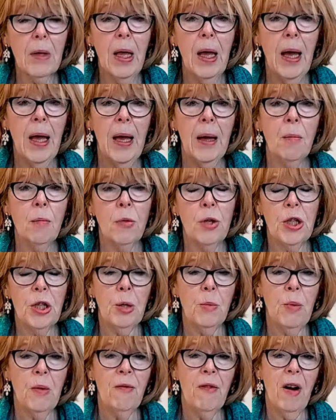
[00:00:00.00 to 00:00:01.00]
um, which
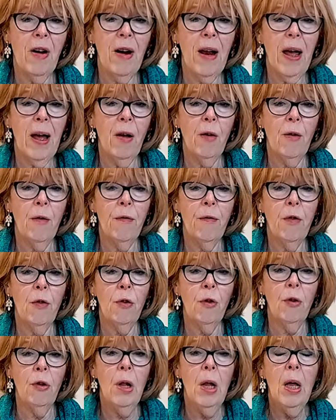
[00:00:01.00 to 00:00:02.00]
can be very
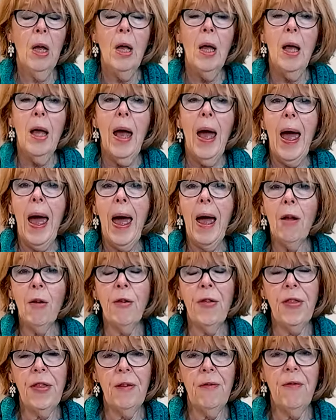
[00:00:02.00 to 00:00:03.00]
helpful
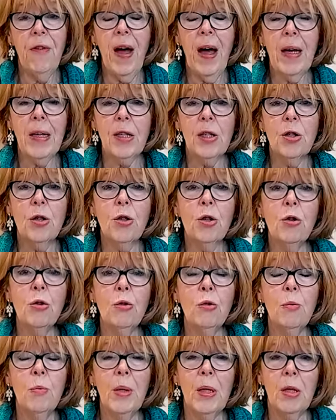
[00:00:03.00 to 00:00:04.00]
healthy fats
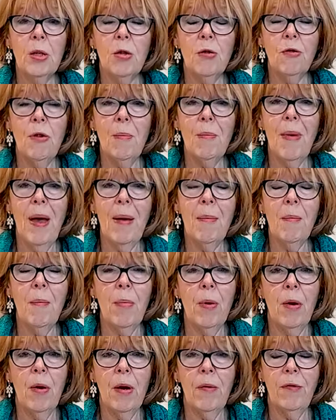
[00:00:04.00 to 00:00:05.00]
too, because
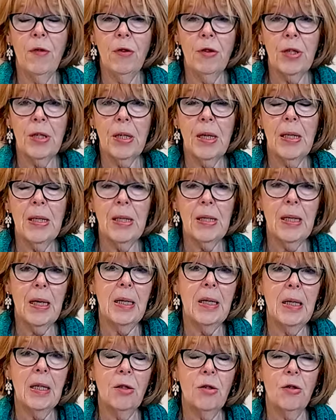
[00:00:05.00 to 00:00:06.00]
remember, if your skin's
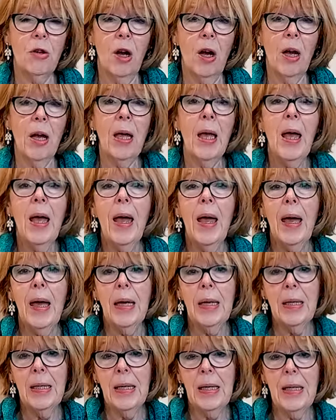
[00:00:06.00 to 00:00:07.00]
getting dry,
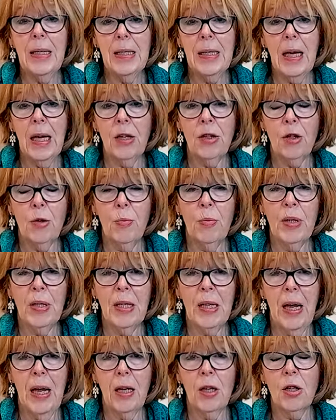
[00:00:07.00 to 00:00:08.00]
it needs extra
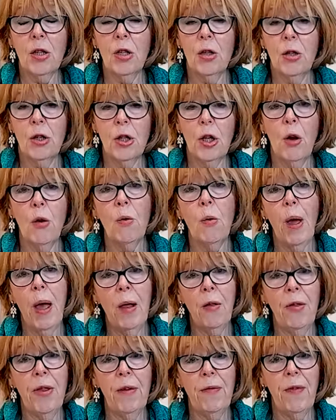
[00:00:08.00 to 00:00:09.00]
protection. So,
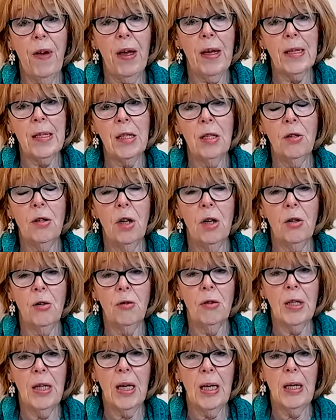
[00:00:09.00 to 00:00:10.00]
healthy fats in, in
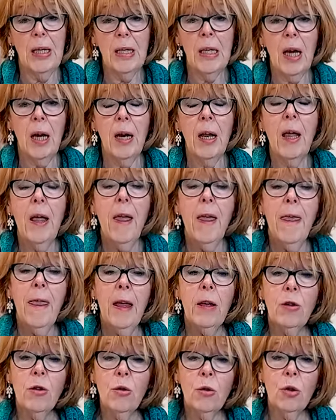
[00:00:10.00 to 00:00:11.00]
your daily diet.
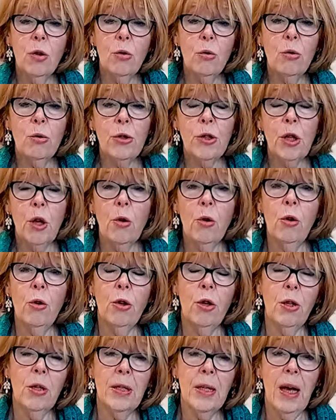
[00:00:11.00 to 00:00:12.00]
You can also
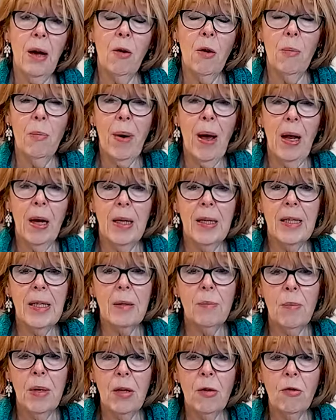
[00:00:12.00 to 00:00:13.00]
look at our
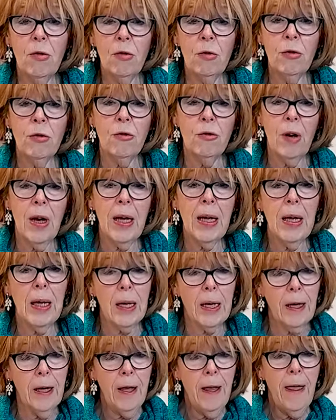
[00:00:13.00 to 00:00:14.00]
balanced mineral
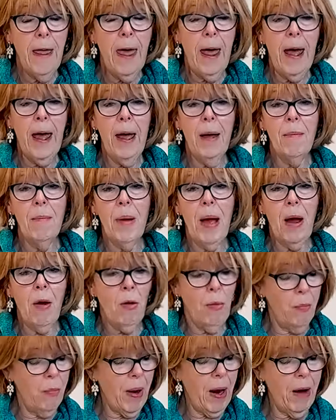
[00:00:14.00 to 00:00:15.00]
drink, um,
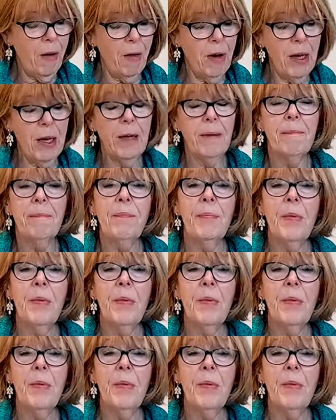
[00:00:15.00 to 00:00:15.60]
our peri